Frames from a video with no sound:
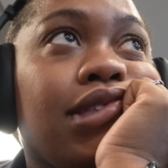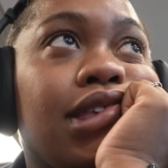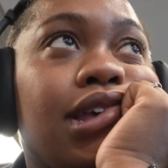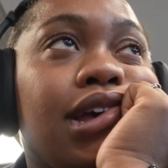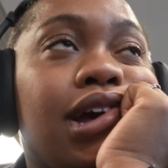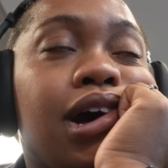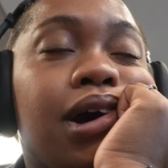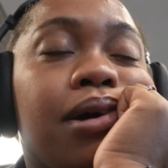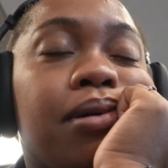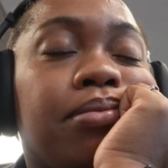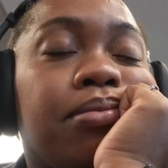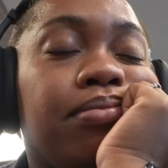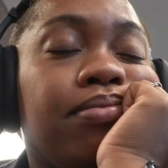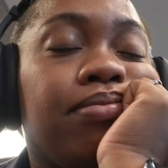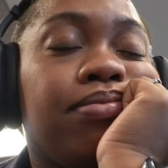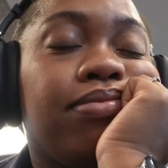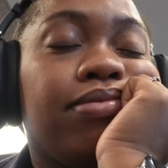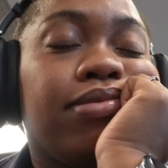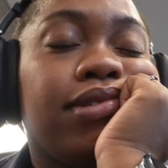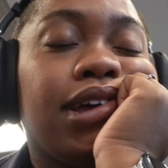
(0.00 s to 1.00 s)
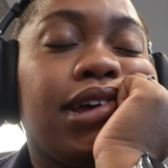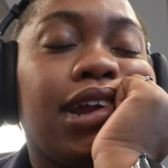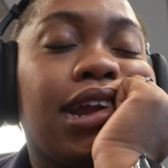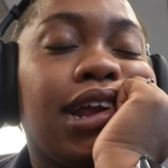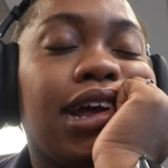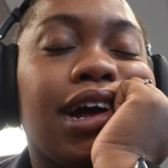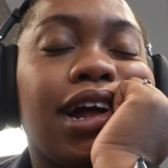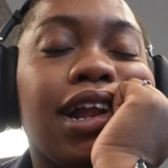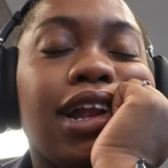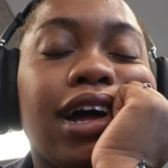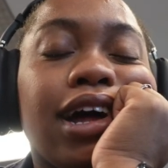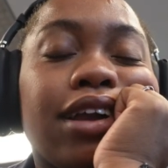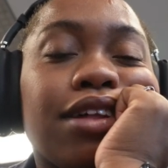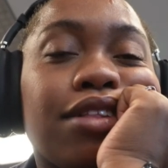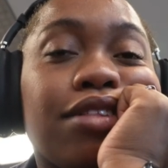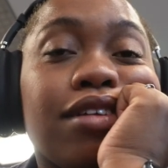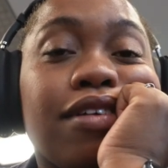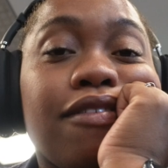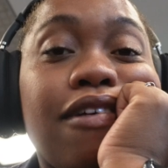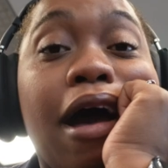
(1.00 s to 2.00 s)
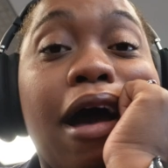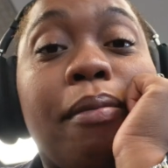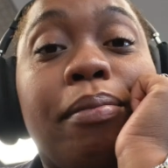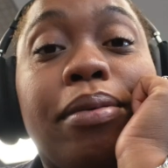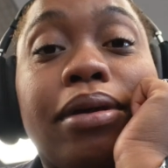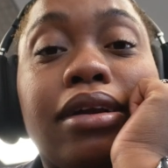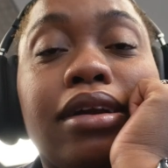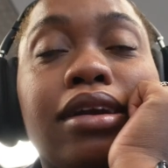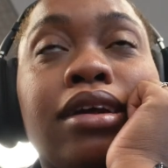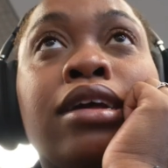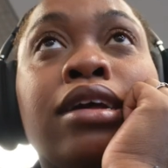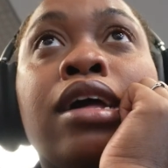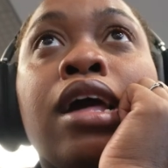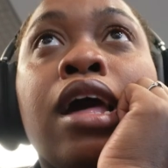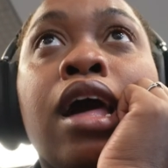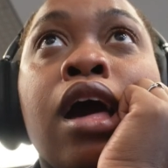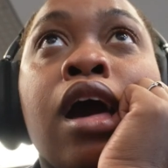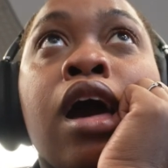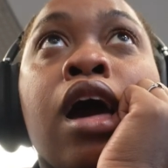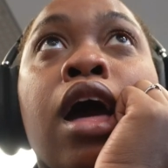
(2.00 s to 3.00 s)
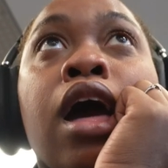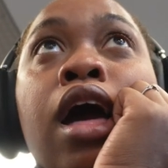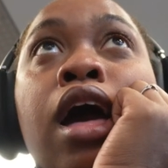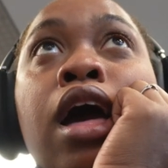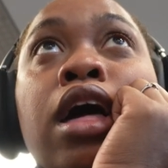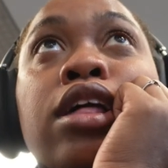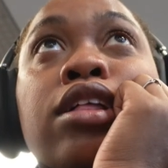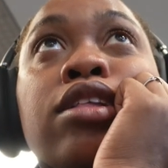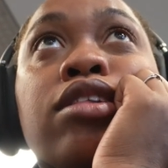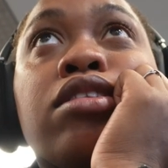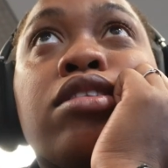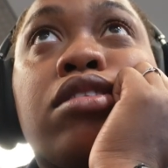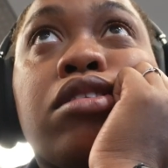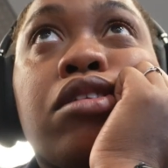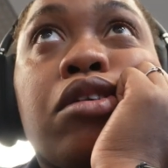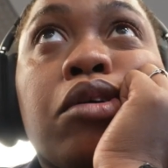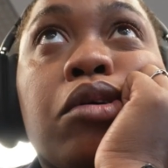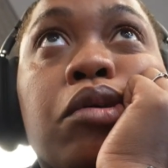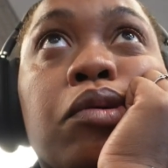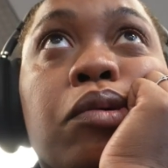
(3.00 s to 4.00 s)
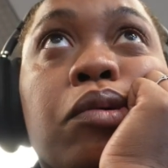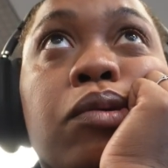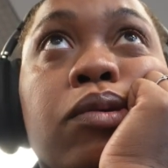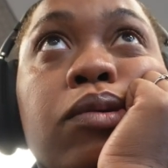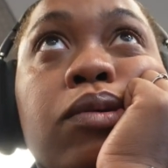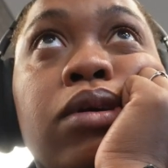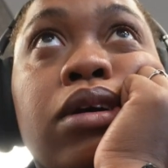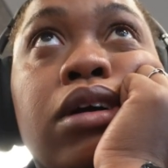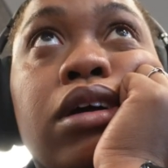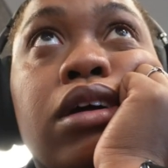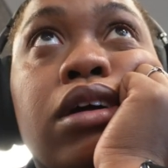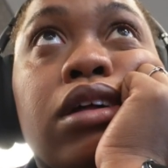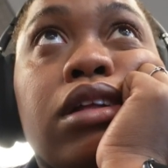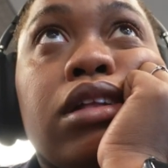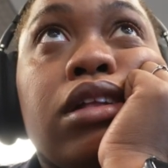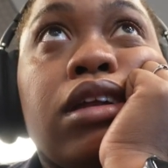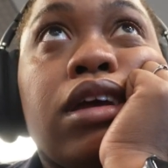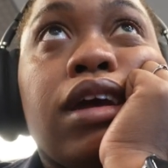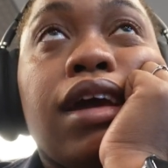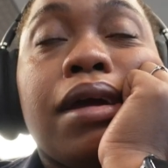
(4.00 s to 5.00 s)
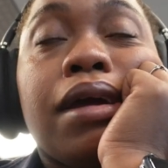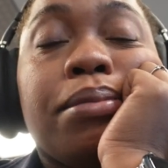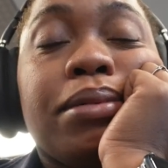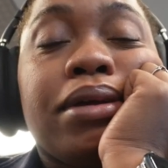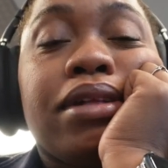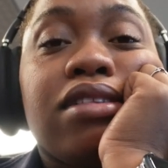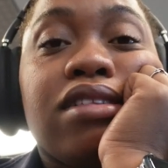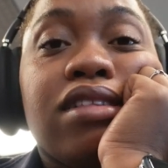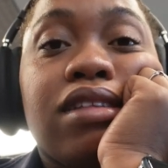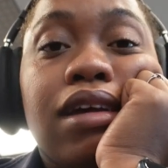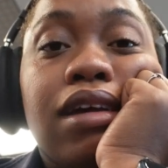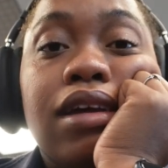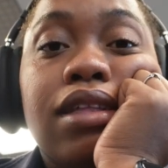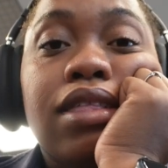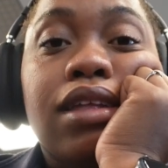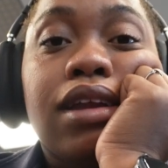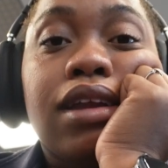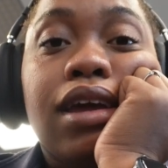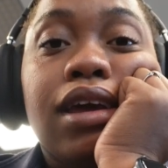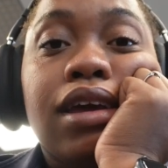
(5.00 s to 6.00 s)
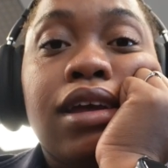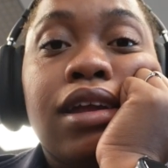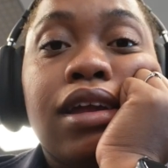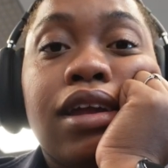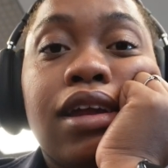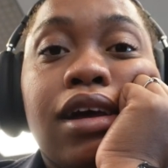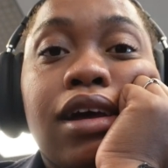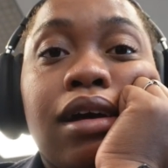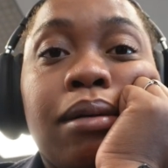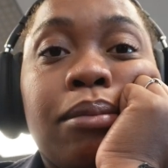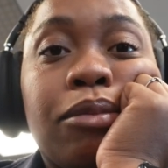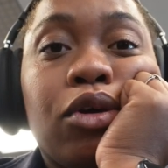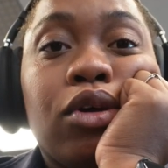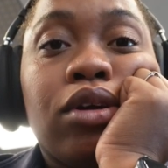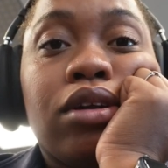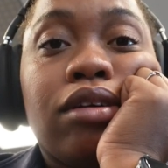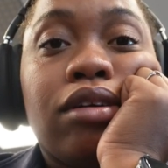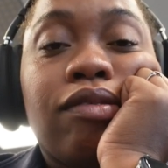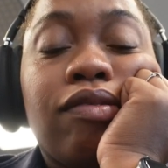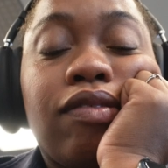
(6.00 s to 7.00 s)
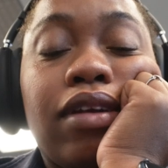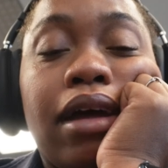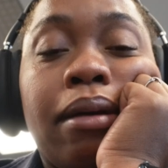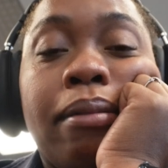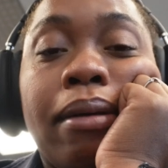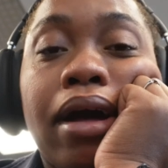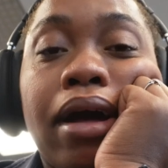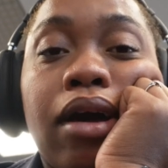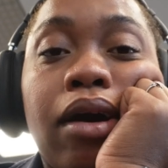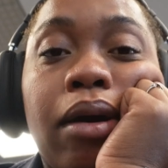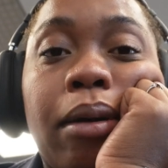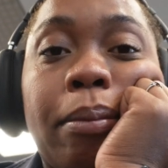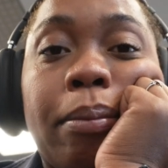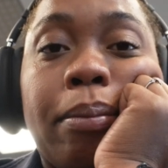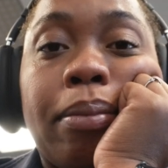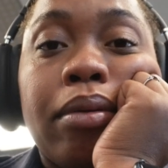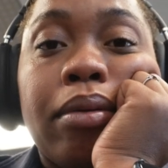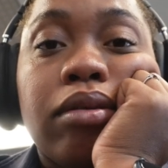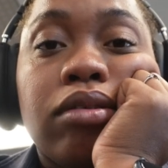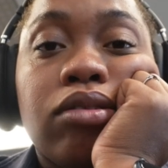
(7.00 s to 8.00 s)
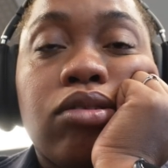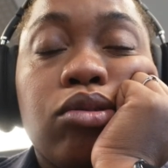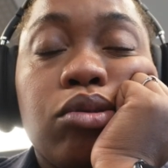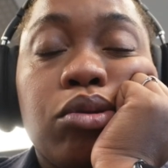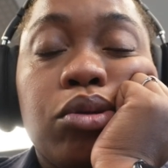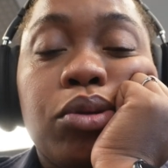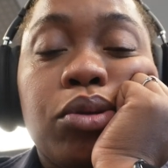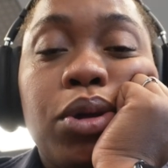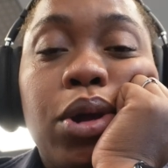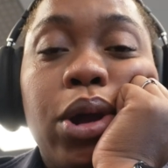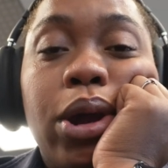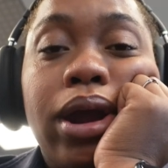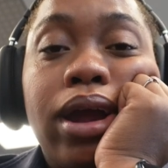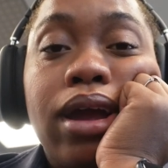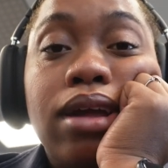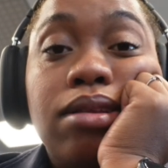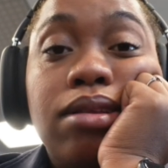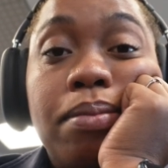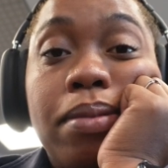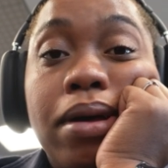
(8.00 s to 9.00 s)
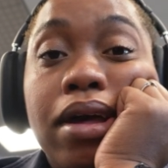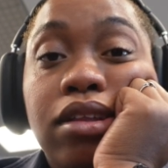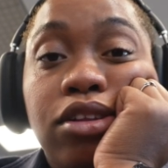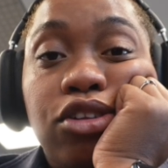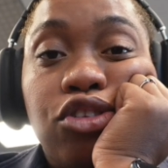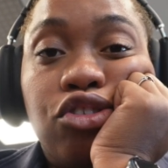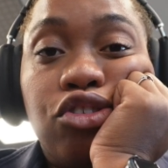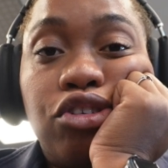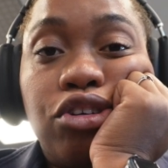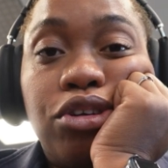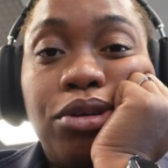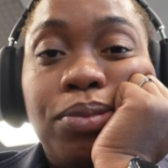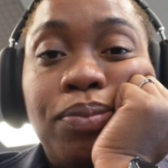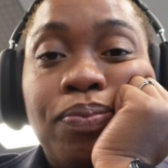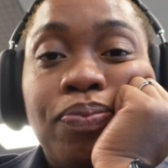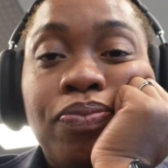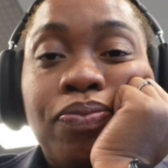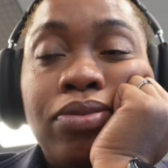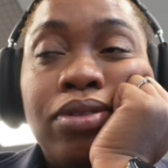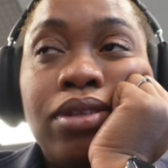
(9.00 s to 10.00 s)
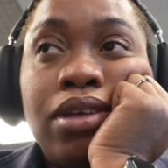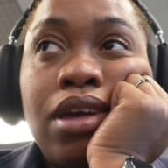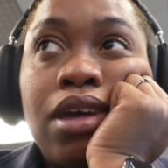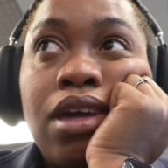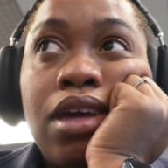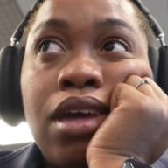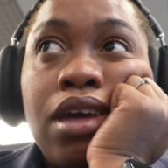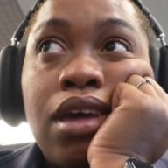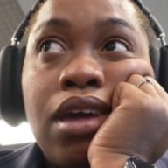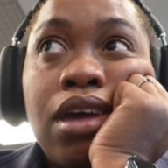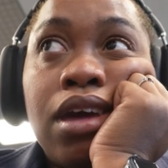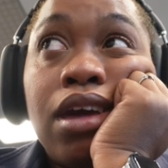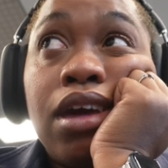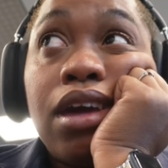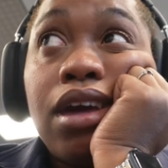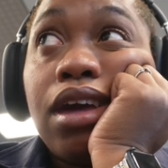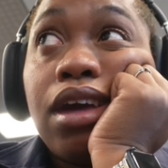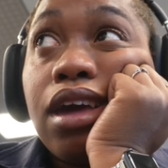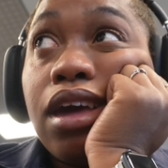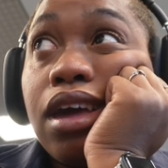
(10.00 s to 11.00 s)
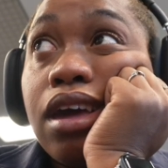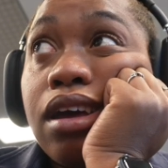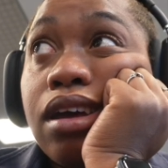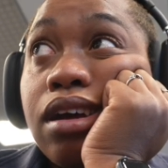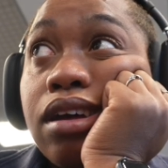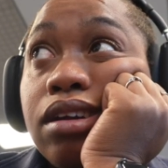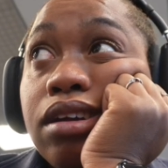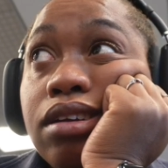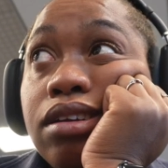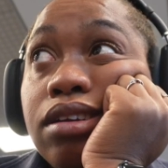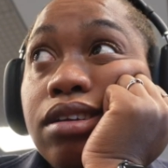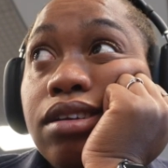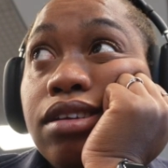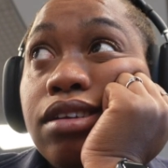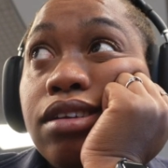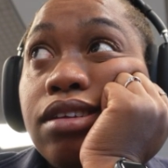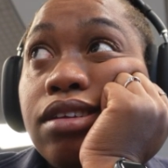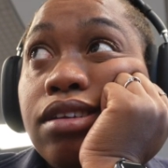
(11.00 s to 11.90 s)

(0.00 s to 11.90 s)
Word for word: um, and like a lot of stuff happened so they had me stay the night and now i'm going to fly back up to new york as a passenger and uh,